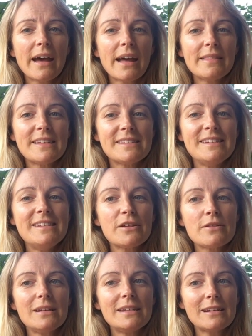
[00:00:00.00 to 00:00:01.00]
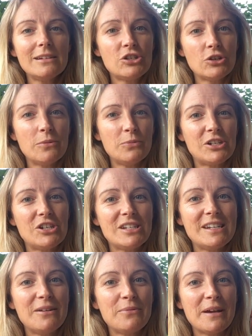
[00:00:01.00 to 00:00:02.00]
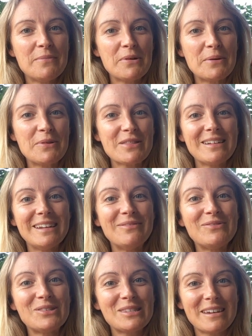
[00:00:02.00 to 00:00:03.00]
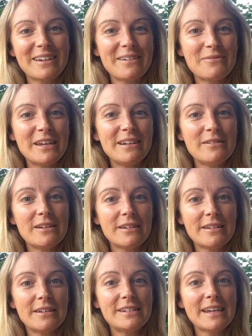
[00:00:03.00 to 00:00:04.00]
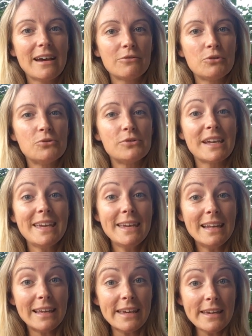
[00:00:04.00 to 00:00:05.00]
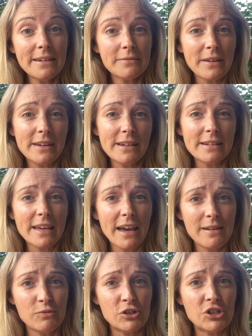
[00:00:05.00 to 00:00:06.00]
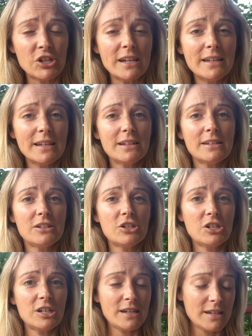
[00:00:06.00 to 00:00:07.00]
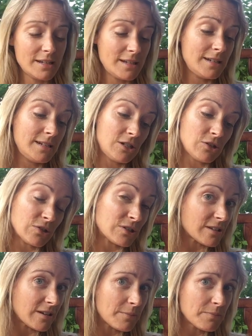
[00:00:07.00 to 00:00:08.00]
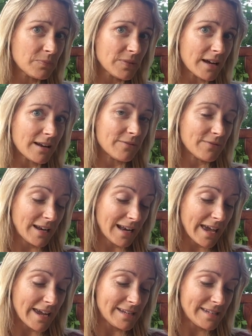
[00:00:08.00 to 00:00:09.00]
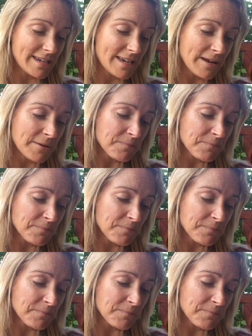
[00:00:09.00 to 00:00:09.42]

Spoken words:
And there's another little shop which is near where my mother lives, in a town called Ely in Cambridgeshire. She took some, that lovely lady.